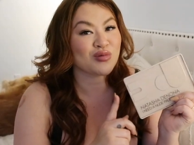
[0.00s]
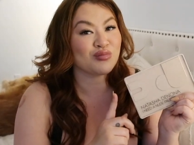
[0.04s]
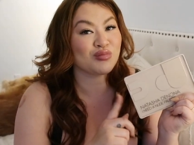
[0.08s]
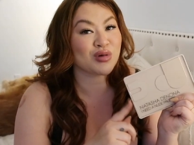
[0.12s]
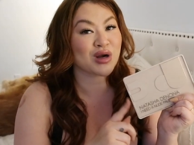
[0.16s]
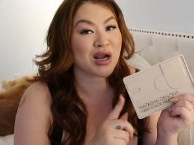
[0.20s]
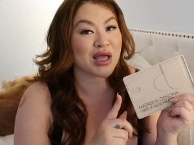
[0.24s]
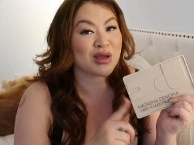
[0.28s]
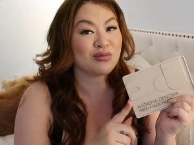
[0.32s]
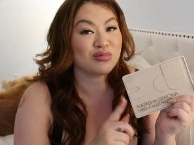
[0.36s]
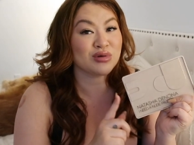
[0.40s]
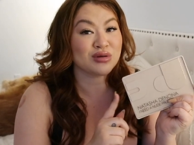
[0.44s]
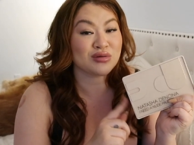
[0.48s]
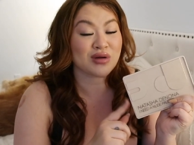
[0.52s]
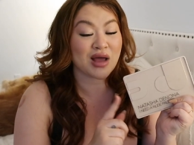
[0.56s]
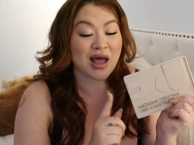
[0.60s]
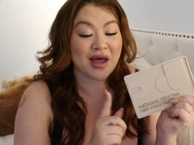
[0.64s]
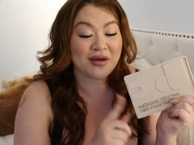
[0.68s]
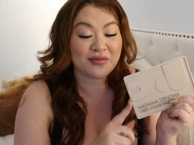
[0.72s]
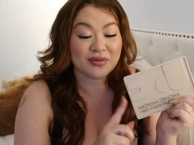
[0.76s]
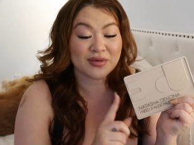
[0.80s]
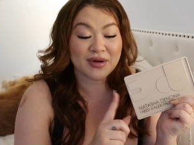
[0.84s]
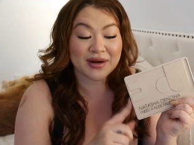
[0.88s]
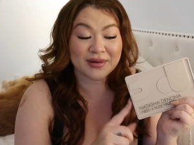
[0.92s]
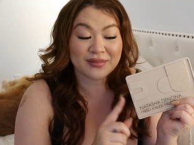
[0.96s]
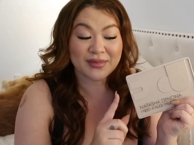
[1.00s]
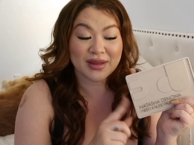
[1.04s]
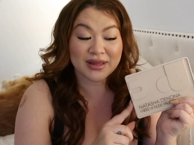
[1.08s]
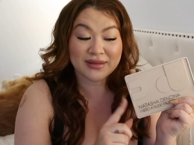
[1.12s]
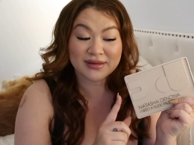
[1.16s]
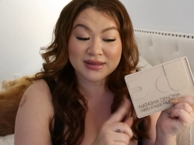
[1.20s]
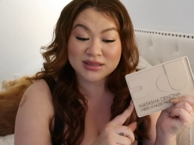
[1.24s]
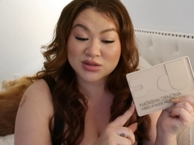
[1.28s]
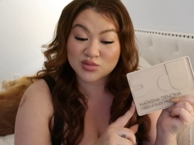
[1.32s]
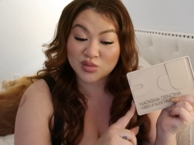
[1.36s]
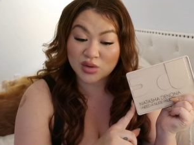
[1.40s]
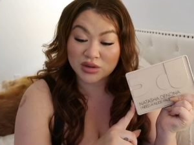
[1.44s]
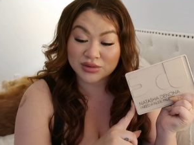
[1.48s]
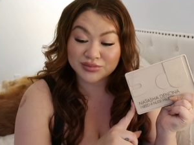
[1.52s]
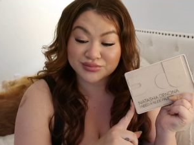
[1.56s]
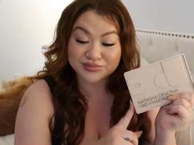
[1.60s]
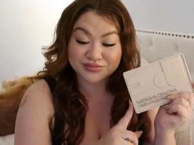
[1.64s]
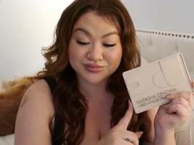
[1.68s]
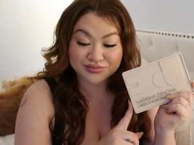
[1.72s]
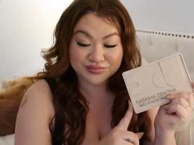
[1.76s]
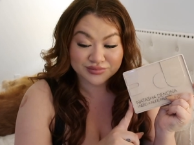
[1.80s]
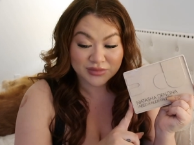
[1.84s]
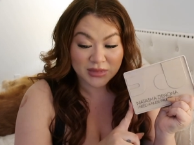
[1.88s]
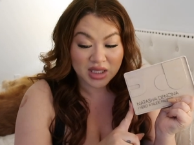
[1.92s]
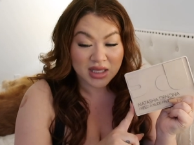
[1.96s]
but I would recommend this one.
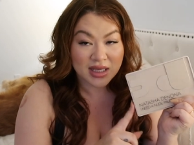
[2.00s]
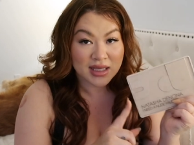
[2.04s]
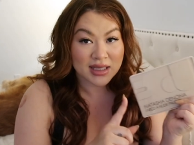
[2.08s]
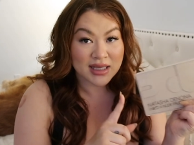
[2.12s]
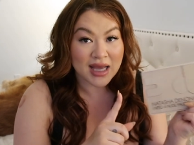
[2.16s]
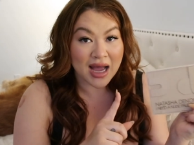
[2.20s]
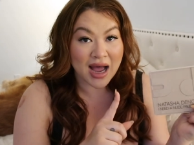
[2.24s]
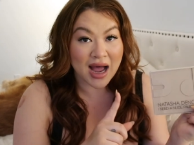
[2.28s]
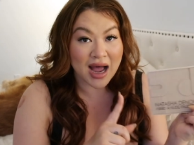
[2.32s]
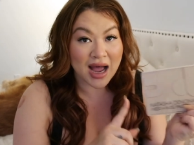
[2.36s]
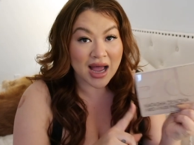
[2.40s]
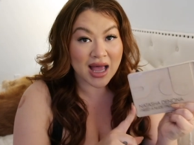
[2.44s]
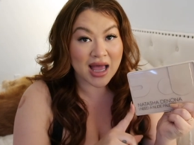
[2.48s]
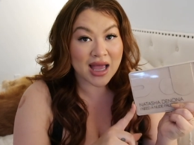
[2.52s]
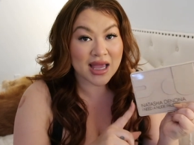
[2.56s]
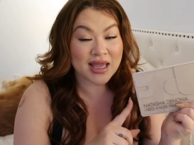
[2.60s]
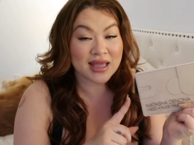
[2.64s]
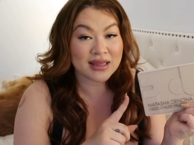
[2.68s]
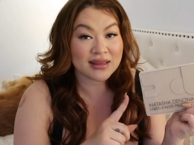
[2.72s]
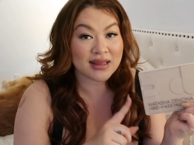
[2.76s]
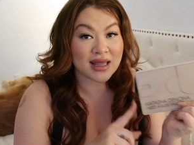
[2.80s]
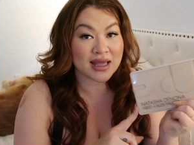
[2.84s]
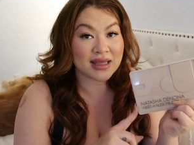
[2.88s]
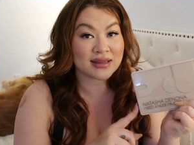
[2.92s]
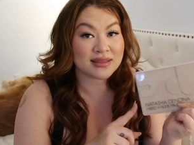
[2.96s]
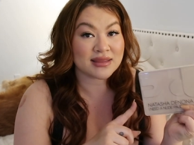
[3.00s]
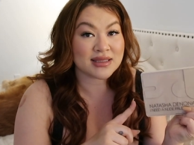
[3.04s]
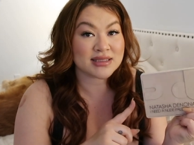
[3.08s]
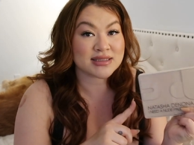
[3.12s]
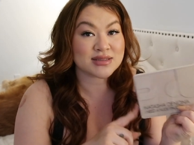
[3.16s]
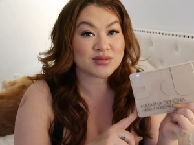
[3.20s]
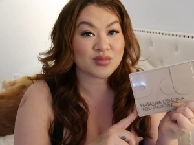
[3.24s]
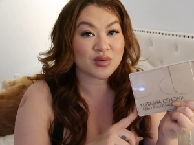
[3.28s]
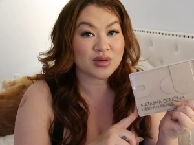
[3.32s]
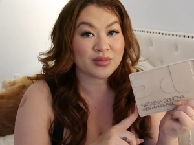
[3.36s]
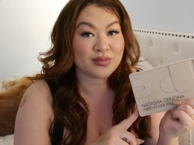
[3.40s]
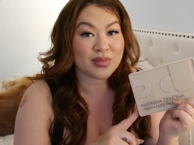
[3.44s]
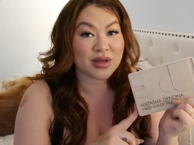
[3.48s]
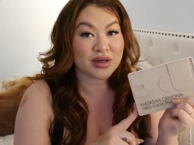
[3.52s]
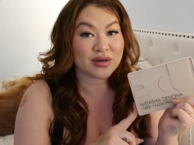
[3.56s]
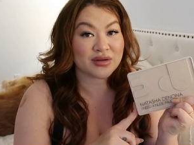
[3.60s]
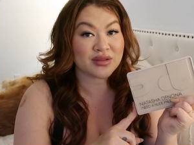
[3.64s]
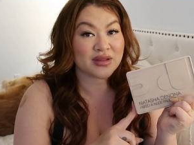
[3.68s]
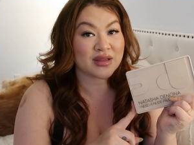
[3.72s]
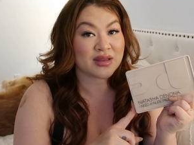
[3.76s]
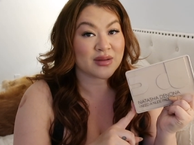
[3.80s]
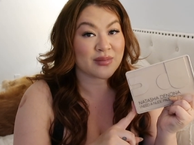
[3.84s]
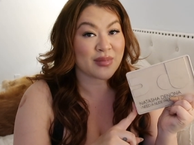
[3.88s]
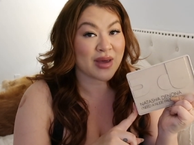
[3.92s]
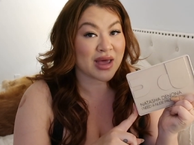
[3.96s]
I like this one better
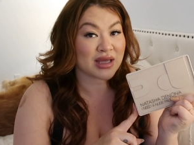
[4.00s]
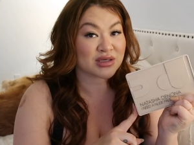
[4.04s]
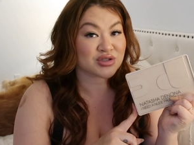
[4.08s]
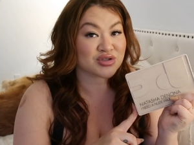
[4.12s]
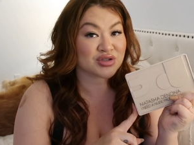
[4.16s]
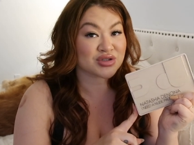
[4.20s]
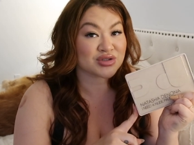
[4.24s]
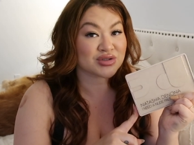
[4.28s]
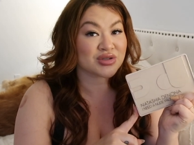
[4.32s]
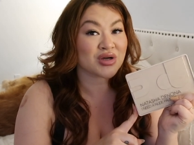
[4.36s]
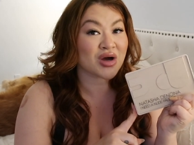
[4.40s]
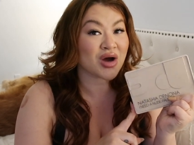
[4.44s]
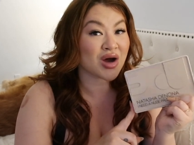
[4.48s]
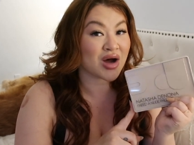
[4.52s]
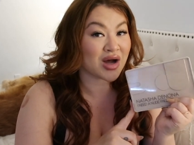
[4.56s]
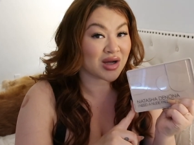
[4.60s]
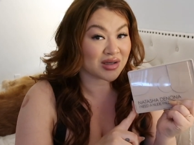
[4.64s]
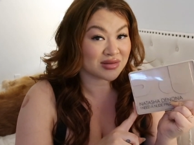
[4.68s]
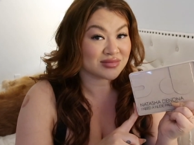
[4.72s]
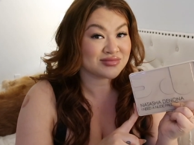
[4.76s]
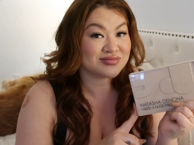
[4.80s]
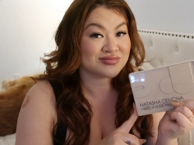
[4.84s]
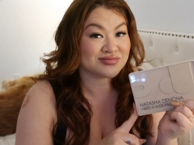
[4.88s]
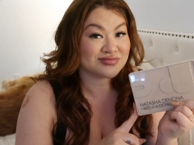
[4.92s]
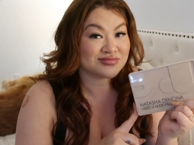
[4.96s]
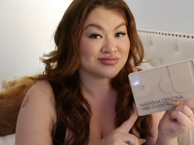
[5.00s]
than the Patrick Ta